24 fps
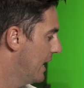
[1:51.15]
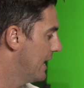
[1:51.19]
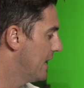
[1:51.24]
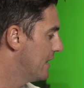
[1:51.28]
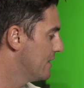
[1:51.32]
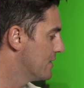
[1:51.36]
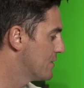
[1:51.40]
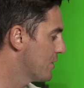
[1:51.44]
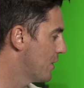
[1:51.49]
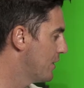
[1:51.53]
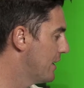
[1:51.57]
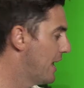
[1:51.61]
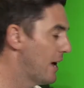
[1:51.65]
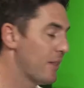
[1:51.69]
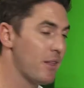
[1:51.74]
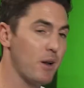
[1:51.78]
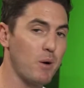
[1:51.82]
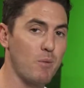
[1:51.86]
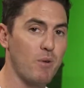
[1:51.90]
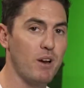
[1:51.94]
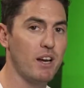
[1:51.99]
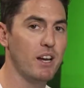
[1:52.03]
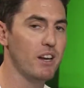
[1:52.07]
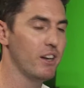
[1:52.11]
now that
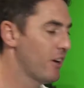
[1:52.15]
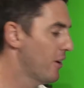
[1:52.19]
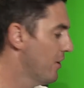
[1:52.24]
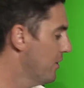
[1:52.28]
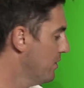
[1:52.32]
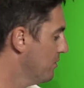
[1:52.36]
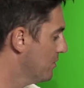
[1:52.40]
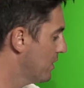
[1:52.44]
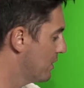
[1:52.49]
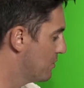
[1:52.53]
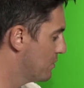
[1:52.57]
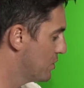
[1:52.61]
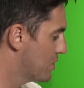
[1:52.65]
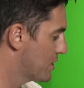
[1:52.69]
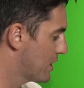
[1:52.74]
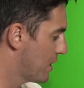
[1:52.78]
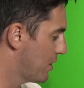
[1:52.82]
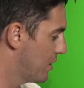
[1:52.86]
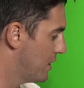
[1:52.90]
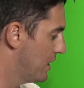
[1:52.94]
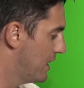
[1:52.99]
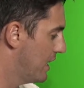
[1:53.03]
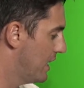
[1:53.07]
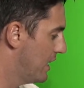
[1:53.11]
I'm ready to go, I'm just
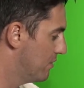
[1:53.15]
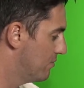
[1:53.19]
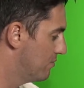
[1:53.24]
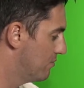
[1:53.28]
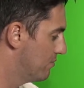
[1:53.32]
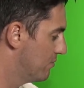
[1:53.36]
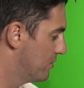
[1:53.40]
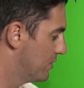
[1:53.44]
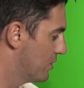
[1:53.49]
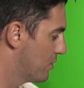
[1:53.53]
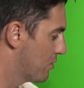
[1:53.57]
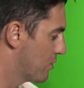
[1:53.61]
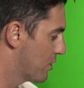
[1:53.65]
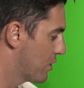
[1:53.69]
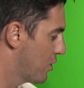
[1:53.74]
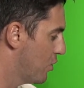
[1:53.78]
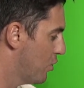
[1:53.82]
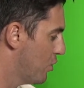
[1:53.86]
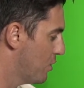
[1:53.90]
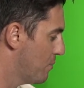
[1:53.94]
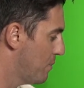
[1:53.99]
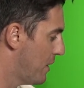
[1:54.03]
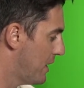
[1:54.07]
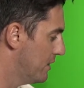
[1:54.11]
going to hit the
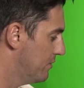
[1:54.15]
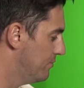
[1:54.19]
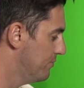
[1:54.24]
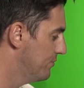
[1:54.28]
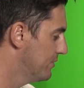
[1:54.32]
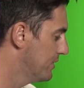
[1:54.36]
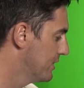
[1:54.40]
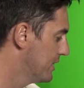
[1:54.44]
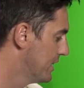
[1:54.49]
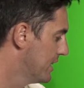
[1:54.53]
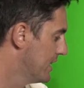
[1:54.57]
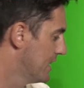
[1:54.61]
record button.